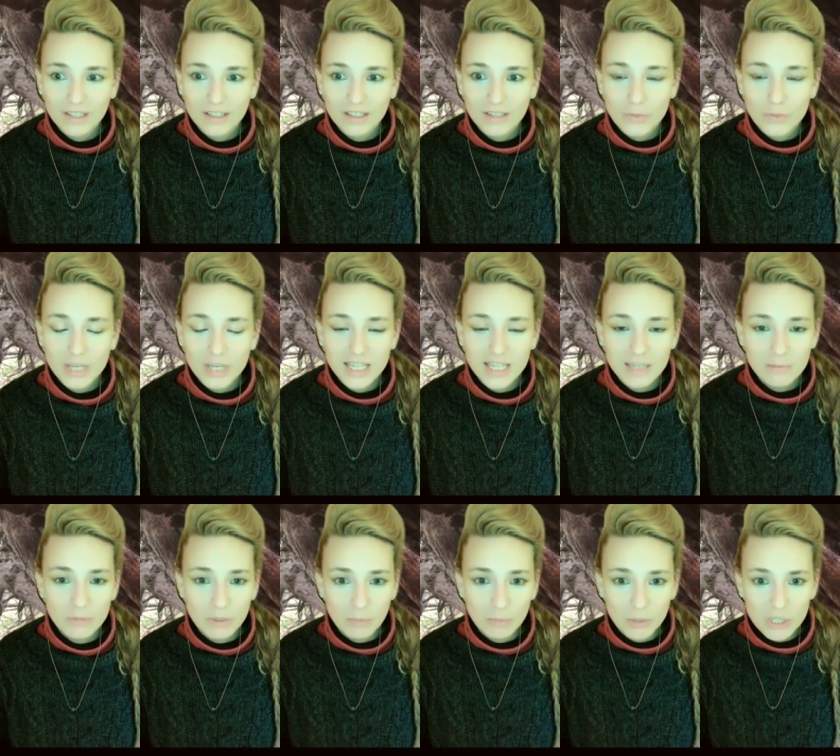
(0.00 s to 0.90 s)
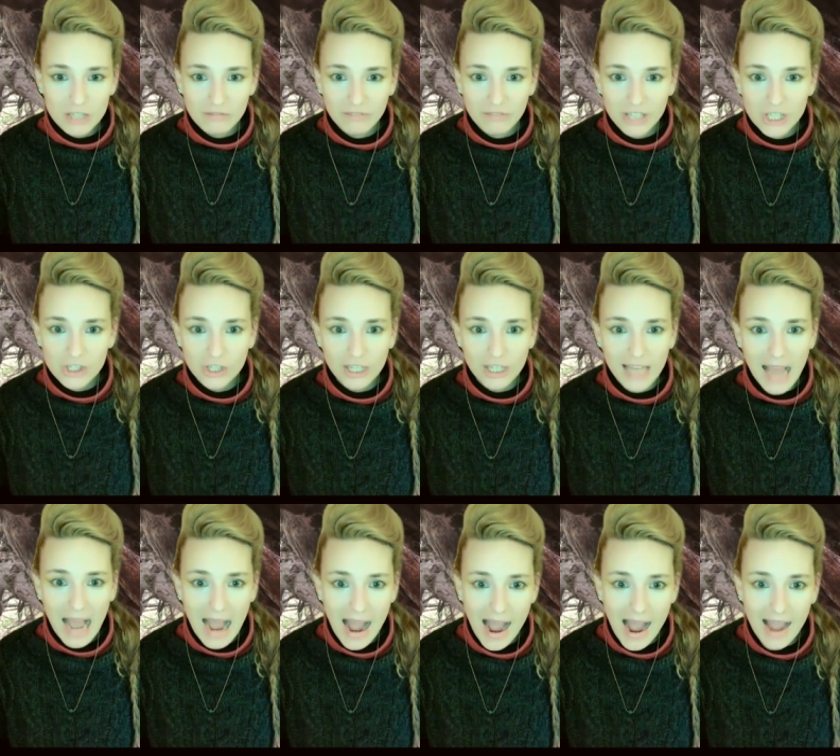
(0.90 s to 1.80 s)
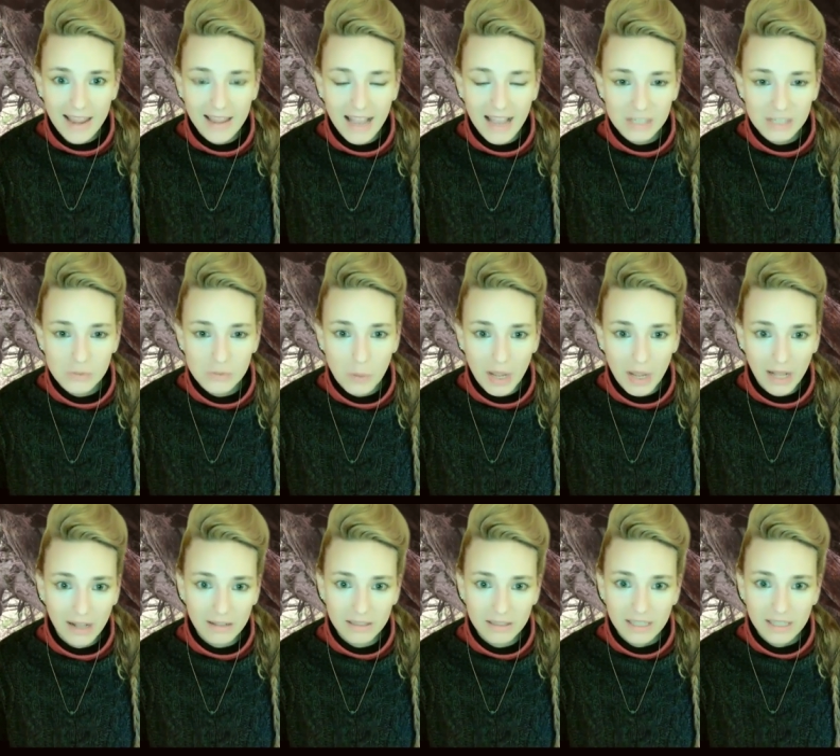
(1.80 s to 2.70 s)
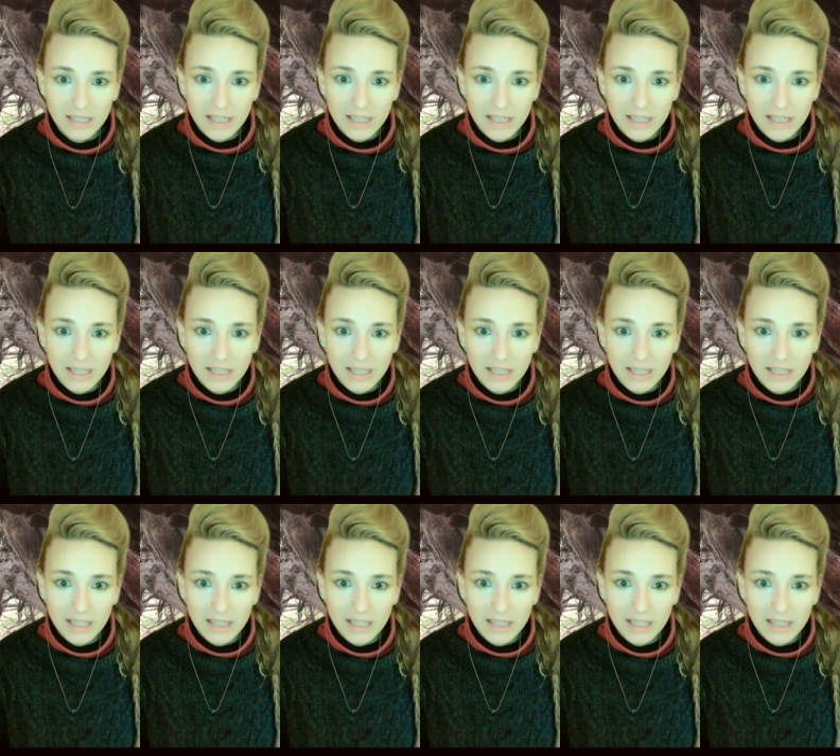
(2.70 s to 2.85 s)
We keep the motivation high as well.